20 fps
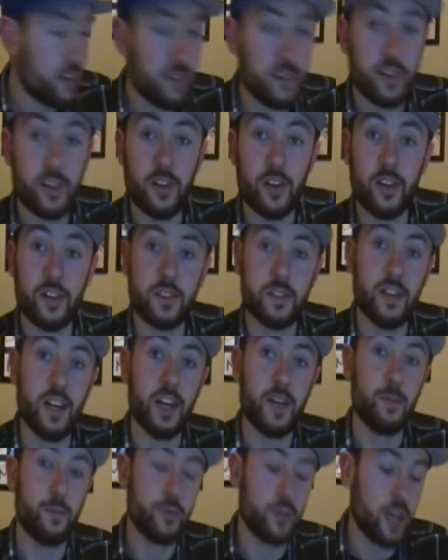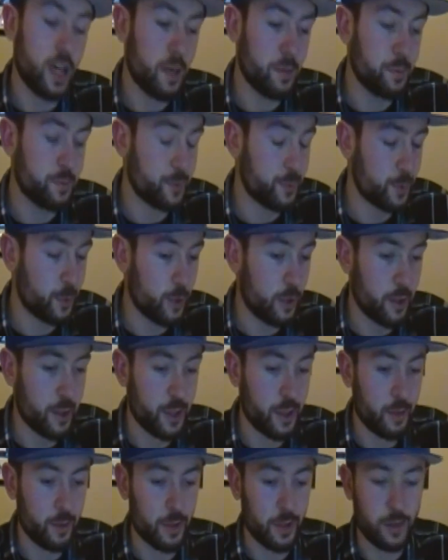this could cause a lot of problems for our
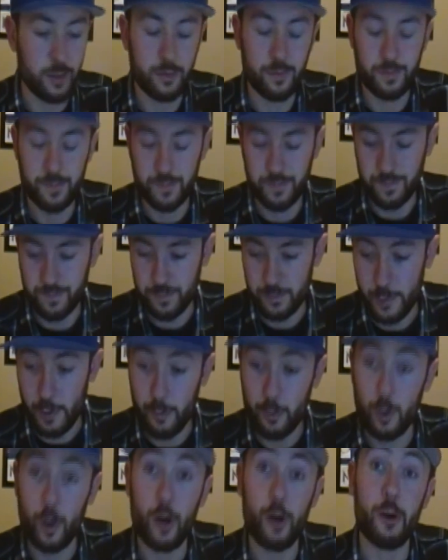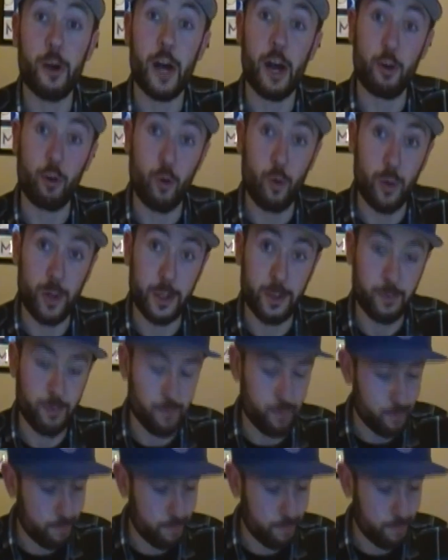hero, for our heroine.